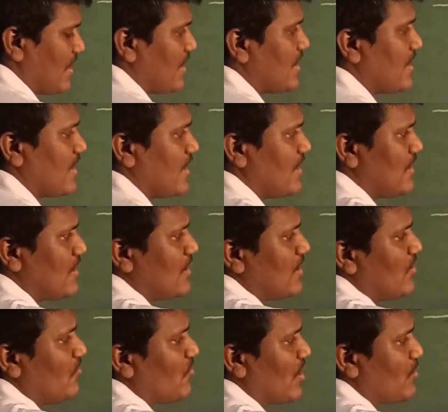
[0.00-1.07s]
Here
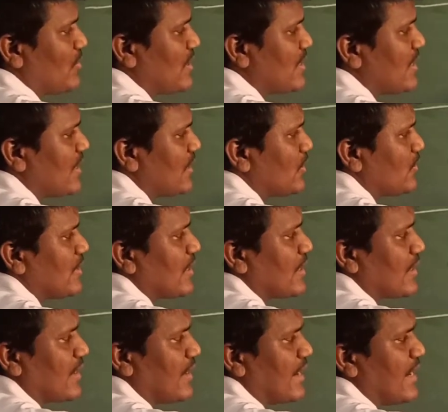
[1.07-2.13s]
from here to
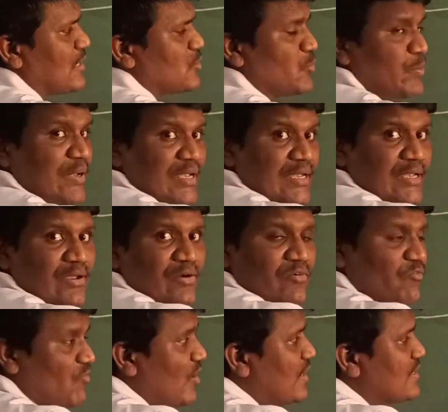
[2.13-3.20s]
here, A to B,
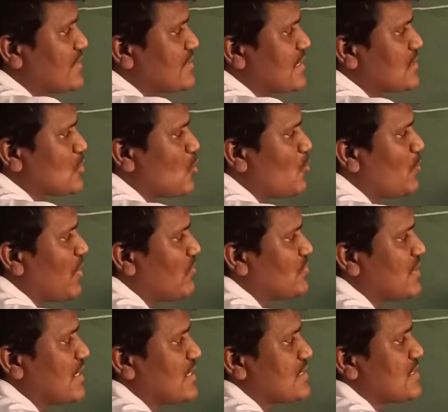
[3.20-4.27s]
what is the slope of
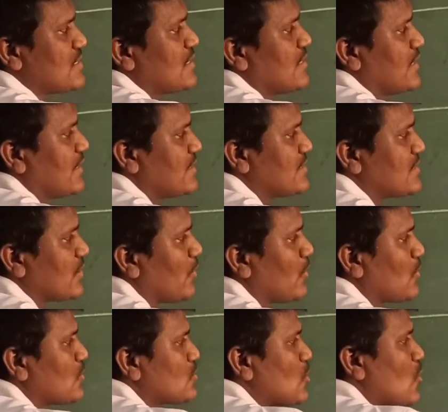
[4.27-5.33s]
this is
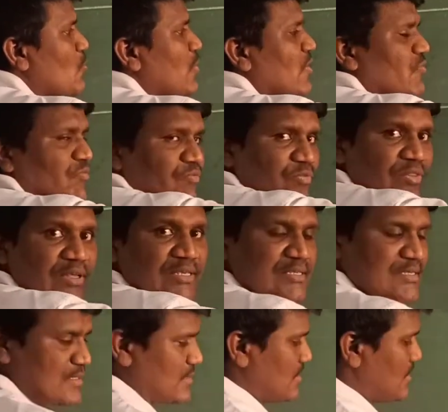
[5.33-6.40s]
equal to slope of
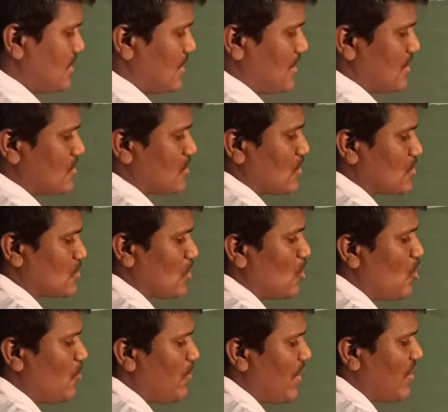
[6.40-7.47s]
this. So
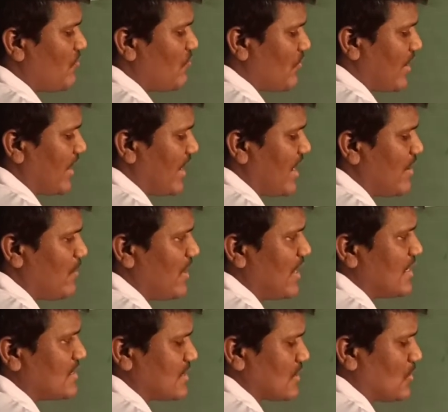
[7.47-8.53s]
slope of AB
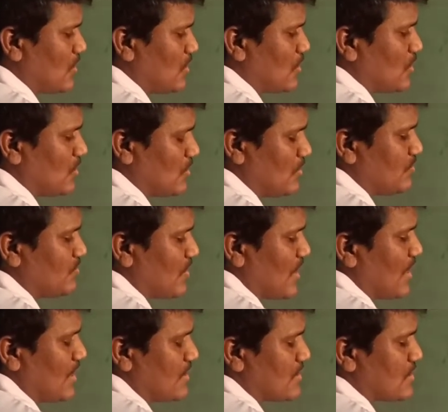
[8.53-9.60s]
is equal to
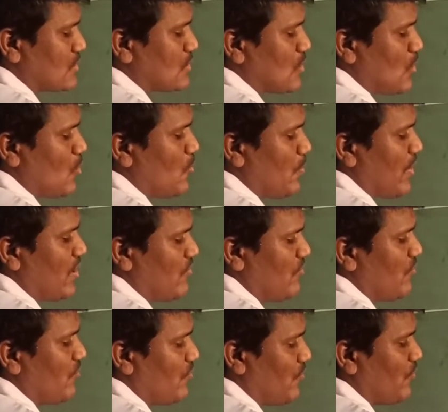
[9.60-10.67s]
slope of
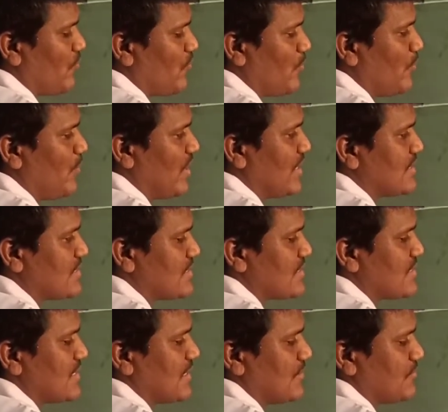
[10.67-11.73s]
BC.